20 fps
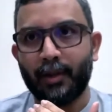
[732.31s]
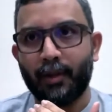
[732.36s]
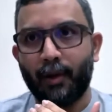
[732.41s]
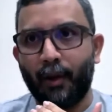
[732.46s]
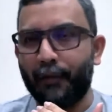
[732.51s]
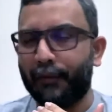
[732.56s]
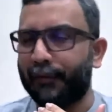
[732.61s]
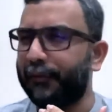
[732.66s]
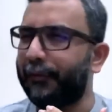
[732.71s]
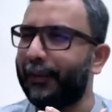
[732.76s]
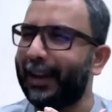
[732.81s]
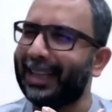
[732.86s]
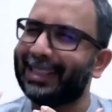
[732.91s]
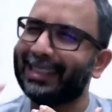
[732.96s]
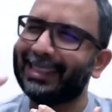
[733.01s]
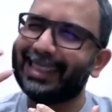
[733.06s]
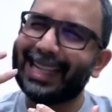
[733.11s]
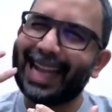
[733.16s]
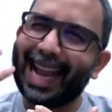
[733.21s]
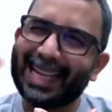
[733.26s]
of
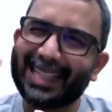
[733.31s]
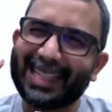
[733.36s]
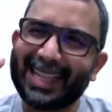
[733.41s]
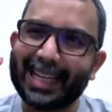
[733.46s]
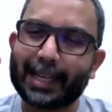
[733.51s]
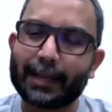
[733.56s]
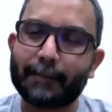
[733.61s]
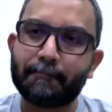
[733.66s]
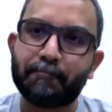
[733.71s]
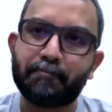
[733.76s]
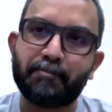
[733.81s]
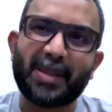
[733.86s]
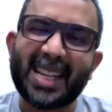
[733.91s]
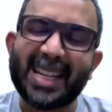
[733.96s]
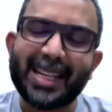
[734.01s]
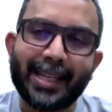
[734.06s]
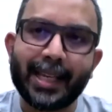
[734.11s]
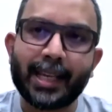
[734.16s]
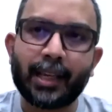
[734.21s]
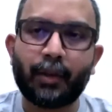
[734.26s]
fanatic
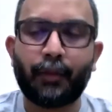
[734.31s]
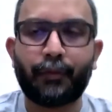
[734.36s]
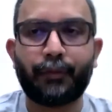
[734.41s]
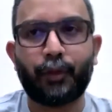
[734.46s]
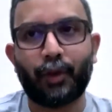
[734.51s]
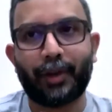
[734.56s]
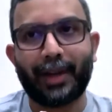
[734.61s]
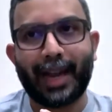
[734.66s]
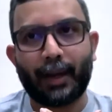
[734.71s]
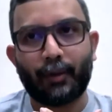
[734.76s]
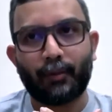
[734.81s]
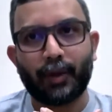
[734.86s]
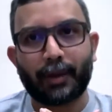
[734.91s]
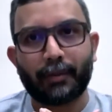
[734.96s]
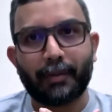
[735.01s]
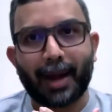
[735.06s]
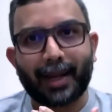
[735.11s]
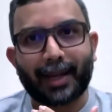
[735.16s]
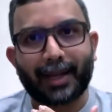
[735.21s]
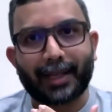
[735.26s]
building of your network
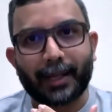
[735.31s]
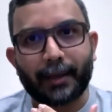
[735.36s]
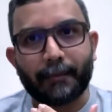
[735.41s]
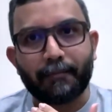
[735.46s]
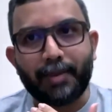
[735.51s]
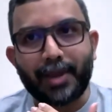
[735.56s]
marketing